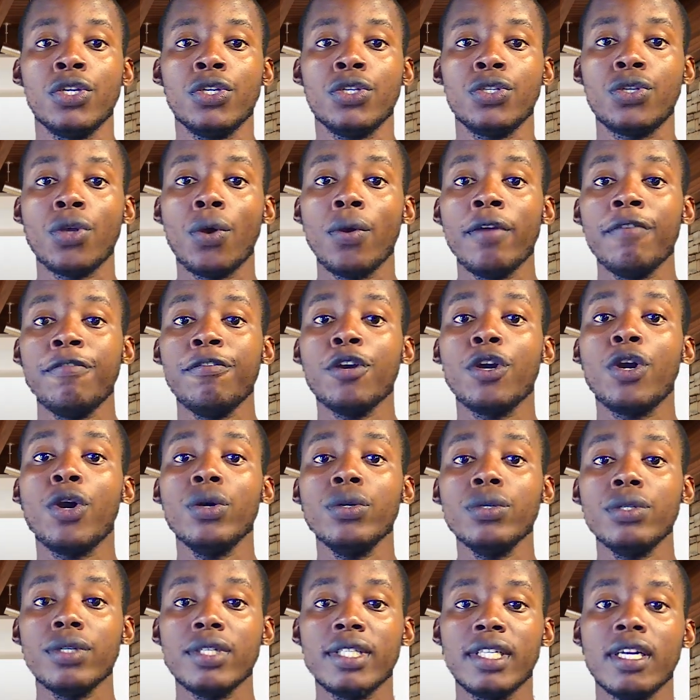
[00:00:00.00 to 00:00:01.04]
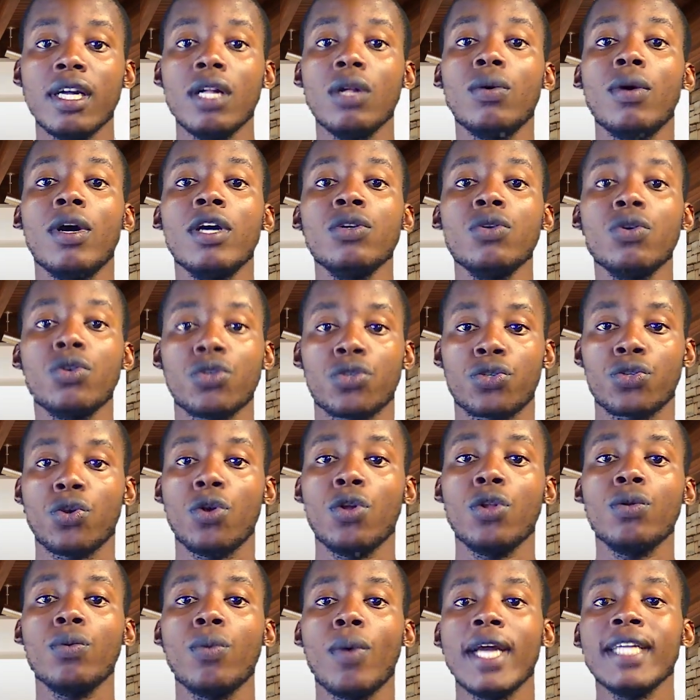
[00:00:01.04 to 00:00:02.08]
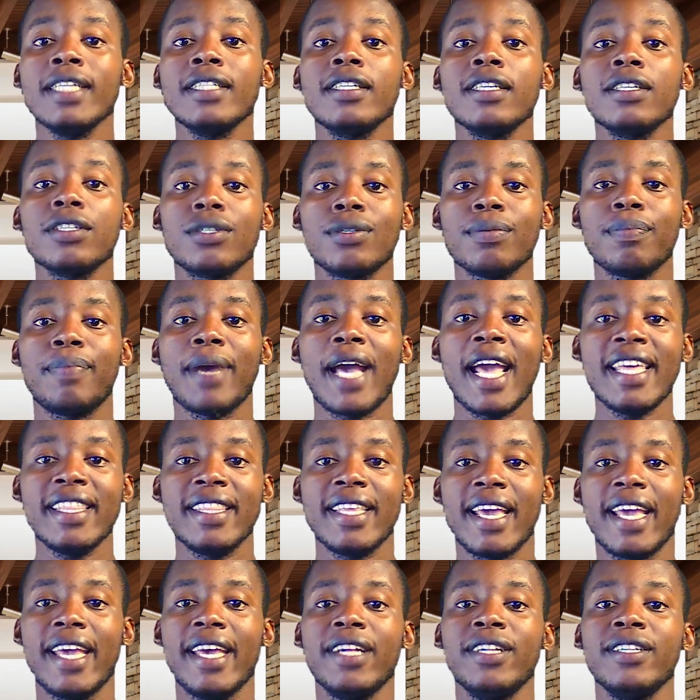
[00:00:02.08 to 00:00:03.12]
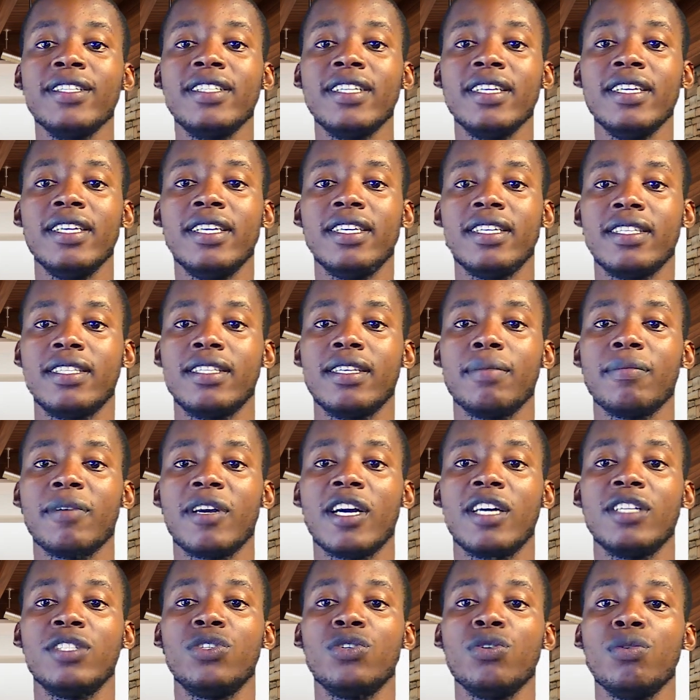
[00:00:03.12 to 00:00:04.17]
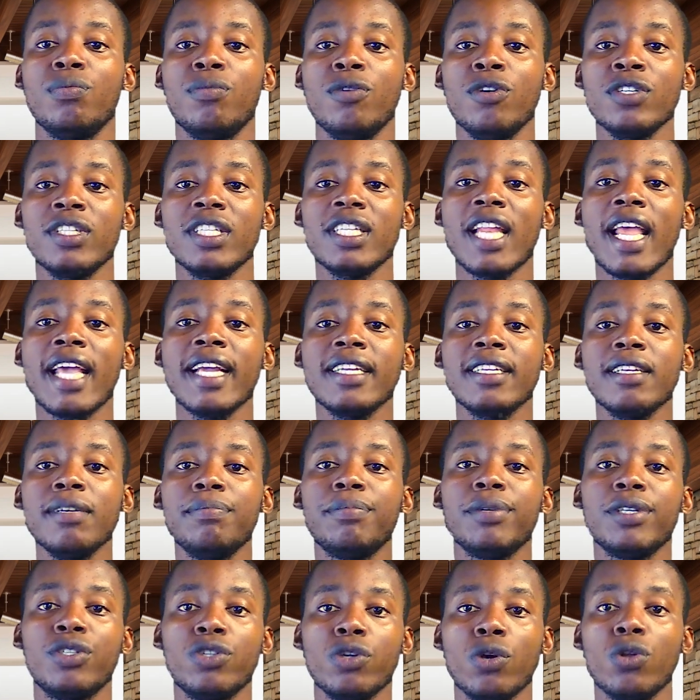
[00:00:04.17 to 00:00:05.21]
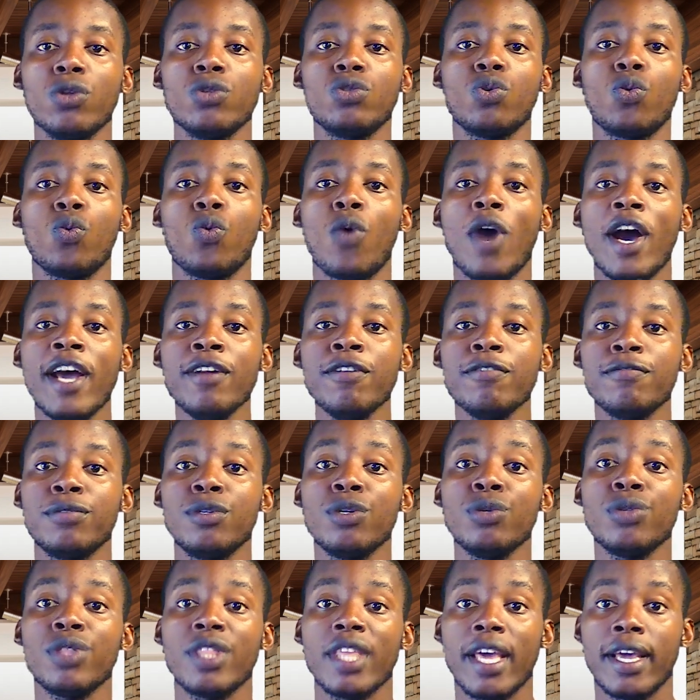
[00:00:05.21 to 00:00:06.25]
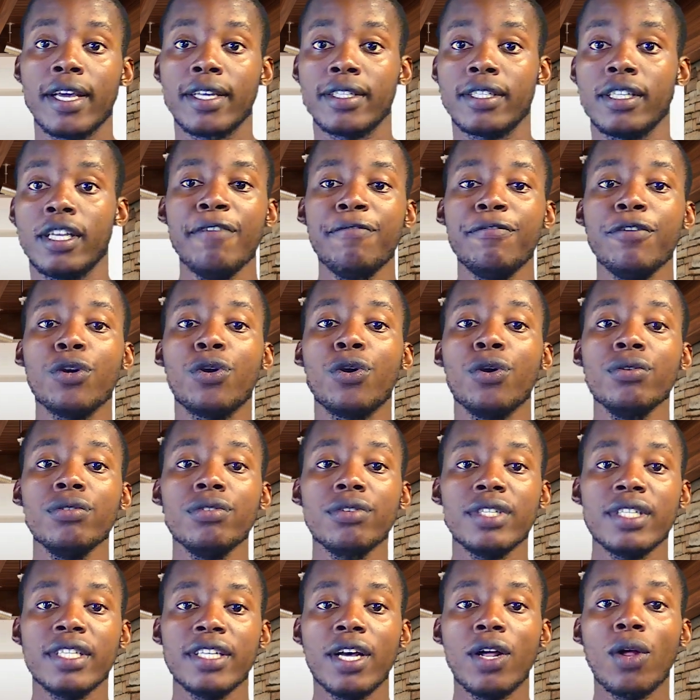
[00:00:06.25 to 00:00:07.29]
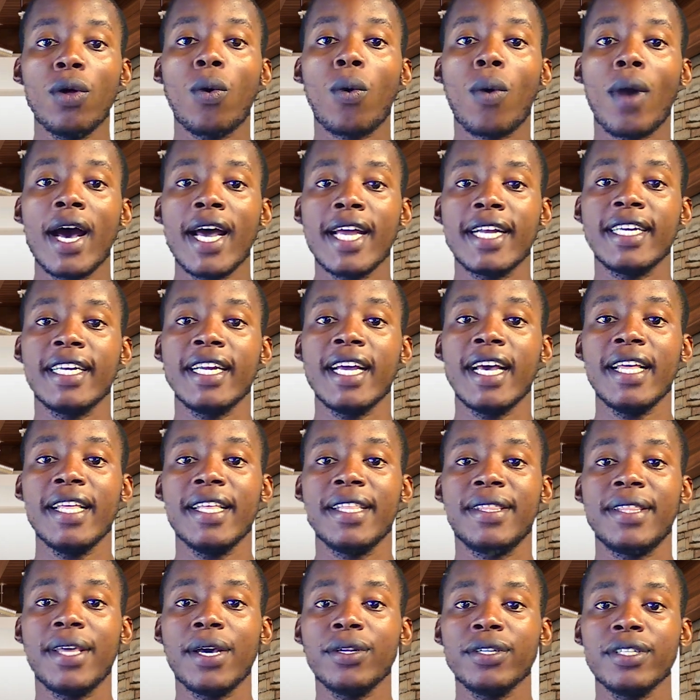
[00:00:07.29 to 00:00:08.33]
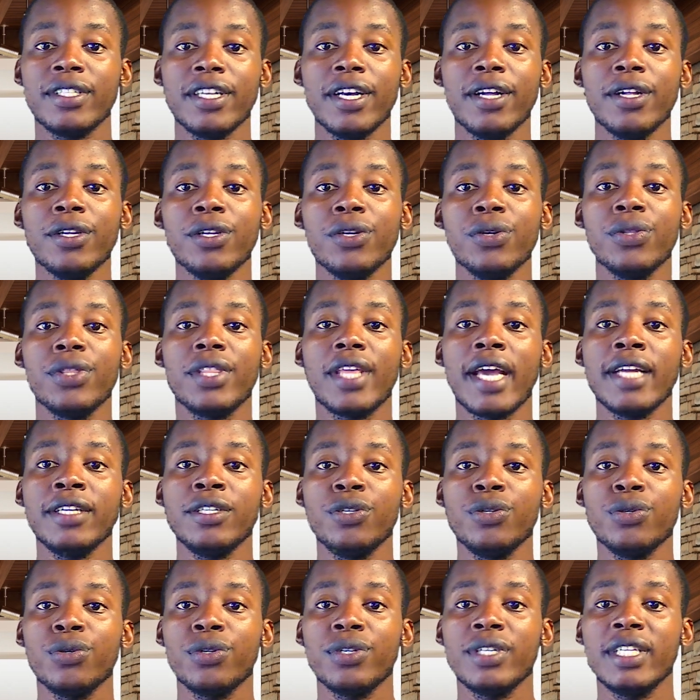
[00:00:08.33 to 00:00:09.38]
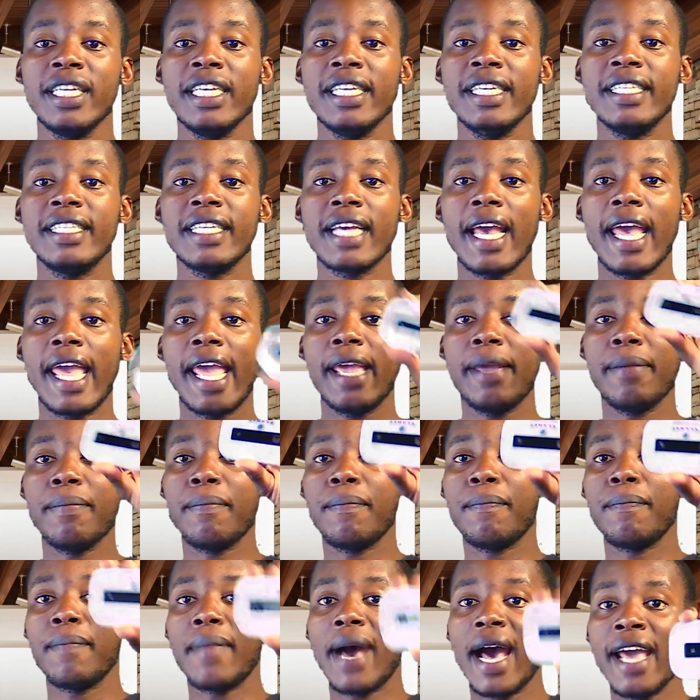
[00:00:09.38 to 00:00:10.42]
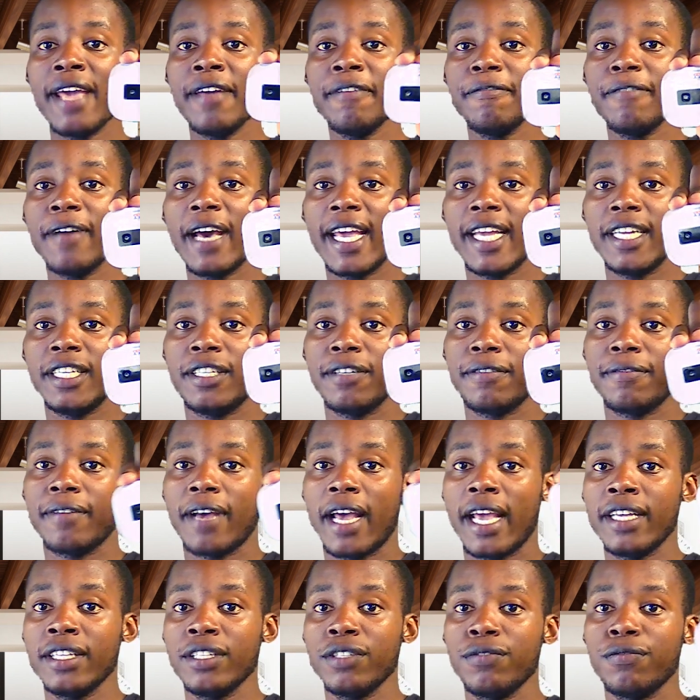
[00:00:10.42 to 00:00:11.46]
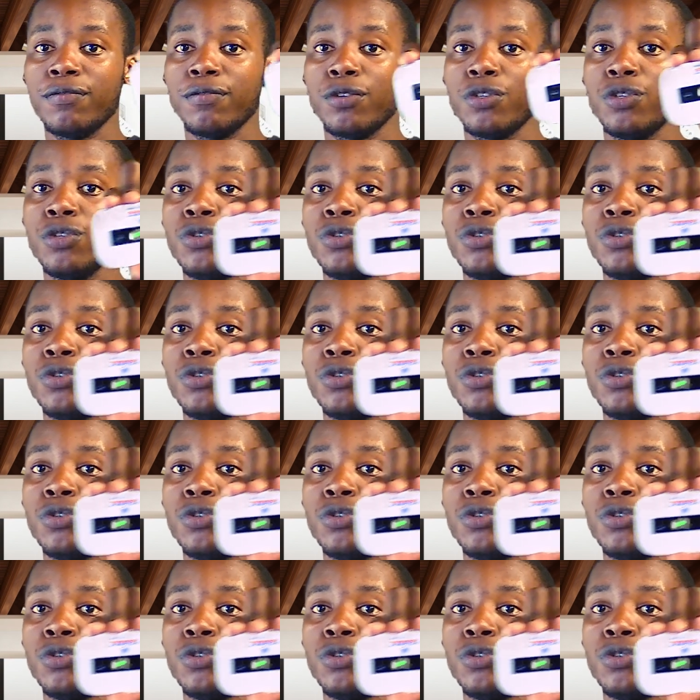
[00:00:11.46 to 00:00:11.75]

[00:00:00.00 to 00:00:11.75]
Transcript: So if you go to TelOne or Zoll wanting to buy their LTE SIM cards, you'll most likely be told one of two things. If you go to TelOne, they'll tell you that you'll need a MiFi device for